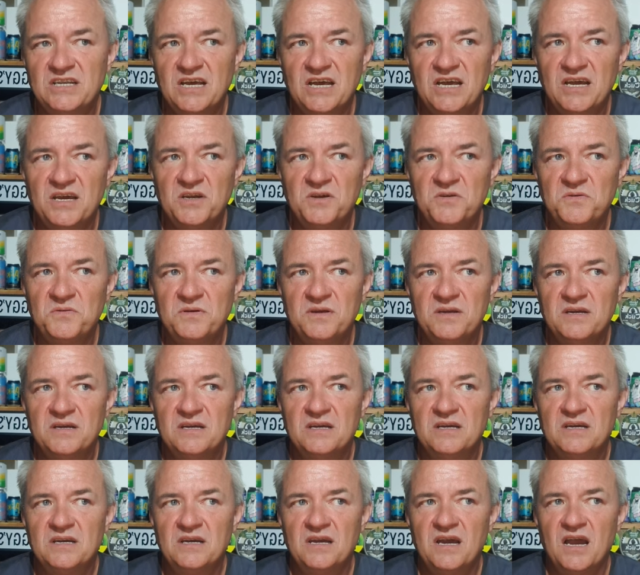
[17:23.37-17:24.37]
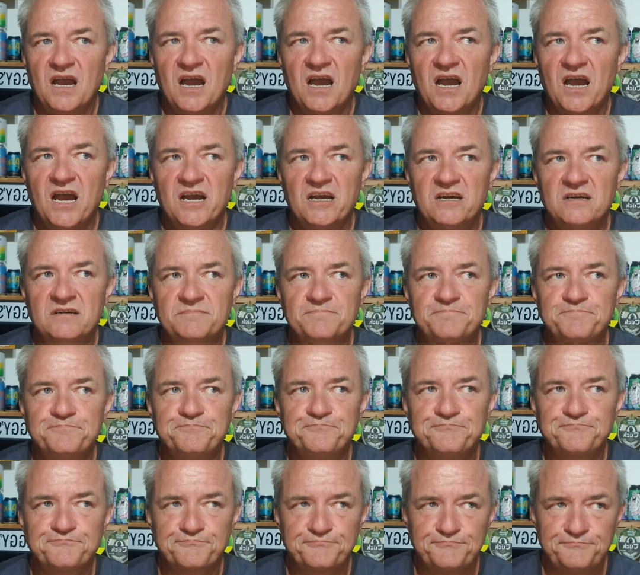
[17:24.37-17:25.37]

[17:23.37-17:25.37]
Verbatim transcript: know. Um,